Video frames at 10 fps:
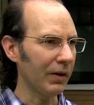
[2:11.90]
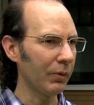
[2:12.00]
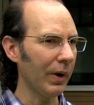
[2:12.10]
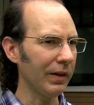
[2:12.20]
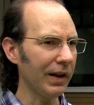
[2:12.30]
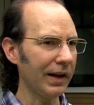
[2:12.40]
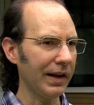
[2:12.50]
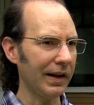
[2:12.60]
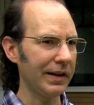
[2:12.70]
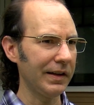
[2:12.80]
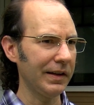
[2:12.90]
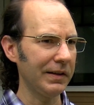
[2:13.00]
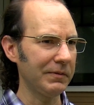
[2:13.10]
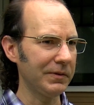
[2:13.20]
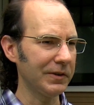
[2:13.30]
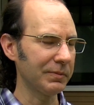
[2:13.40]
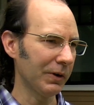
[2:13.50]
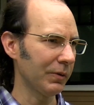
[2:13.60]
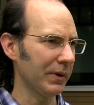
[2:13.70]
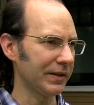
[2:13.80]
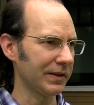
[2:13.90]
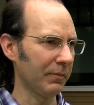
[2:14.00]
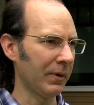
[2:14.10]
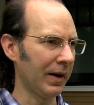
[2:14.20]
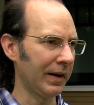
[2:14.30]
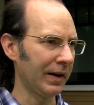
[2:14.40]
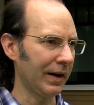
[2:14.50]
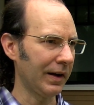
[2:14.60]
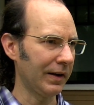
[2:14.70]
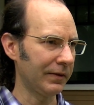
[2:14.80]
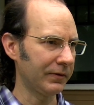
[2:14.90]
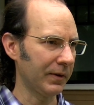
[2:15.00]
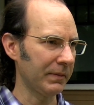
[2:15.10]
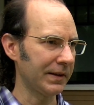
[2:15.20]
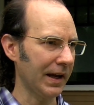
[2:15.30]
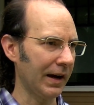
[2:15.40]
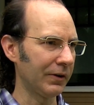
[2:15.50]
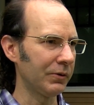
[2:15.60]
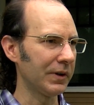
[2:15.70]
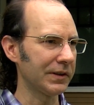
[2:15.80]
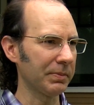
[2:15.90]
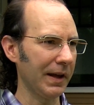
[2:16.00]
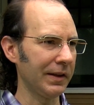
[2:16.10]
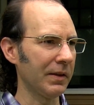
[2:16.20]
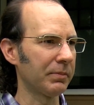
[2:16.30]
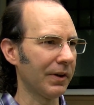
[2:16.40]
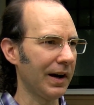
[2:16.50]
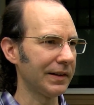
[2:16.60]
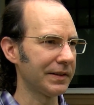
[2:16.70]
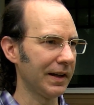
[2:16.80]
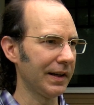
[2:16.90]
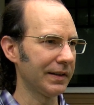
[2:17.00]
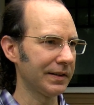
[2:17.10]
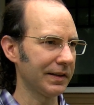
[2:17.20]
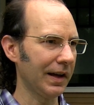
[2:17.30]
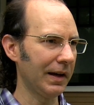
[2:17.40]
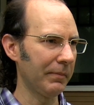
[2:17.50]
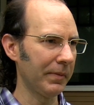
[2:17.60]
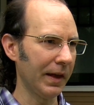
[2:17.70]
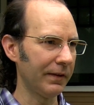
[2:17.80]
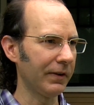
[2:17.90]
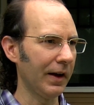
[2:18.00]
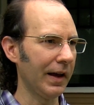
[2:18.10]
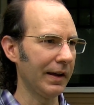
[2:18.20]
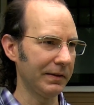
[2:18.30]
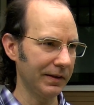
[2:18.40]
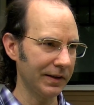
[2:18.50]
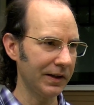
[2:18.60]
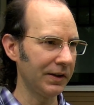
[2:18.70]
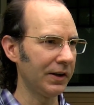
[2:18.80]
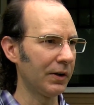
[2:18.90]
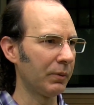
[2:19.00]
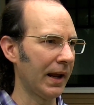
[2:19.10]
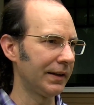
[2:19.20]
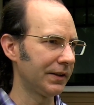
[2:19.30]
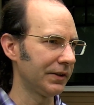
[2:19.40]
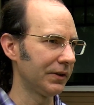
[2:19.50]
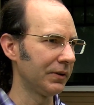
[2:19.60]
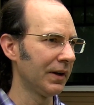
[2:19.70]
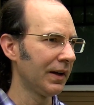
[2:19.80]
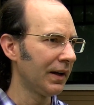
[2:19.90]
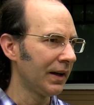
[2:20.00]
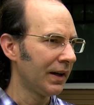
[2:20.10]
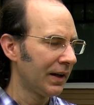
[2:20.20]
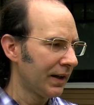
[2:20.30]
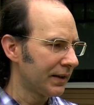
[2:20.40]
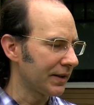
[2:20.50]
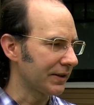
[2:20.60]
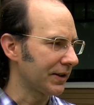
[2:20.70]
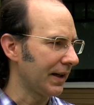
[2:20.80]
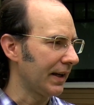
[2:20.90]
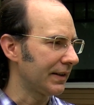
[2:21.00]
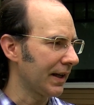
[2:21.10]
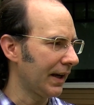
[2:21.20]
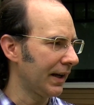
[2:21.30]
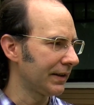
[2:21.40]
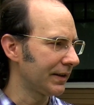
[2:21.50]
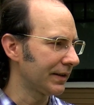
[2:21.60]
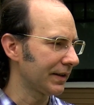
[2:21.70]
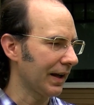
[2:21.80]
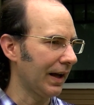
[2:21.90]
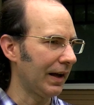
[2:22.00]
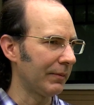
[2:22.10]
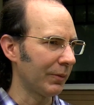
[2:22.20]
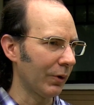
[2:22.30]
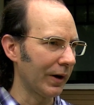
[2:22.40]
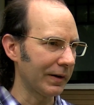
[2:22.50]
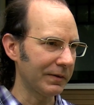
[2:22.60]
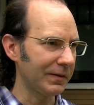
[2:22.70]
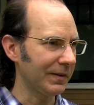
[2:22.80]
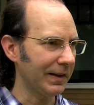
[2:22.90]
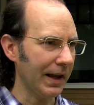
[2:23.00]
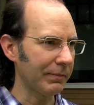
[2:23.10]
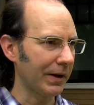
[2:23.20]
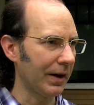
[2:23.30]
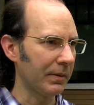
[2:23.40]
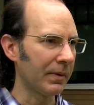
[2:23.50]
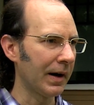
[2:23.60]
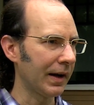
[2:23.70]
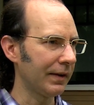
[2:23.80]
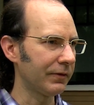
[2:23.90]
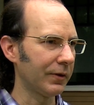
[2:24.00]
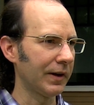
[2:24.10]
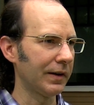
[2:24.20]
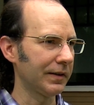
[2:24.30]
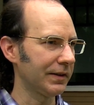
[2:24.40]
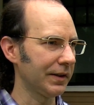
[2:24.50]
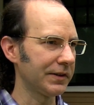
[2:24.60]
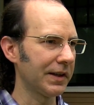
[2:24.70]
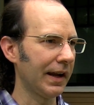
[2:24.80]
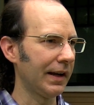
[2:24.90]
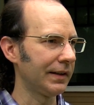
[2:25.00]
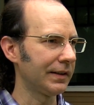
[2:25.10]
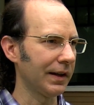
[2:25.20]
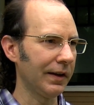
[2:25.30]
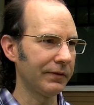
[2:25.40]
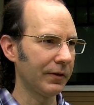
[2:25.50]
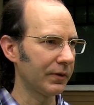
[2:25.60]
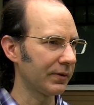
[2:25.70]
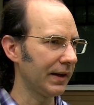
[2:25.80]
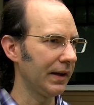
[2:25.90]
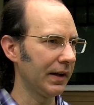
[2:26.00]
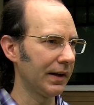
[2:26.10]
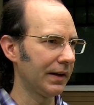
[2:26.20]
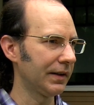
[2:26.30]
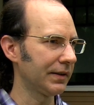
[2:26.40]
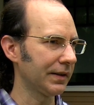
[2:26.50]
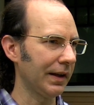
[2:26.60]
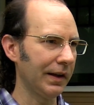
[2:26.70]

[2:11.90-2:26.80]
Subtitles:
Well, I spoke with someone from the town who explained the process, that if I continue to rent to Section 8 tenants or kept it on the market for such tenants for 3 years,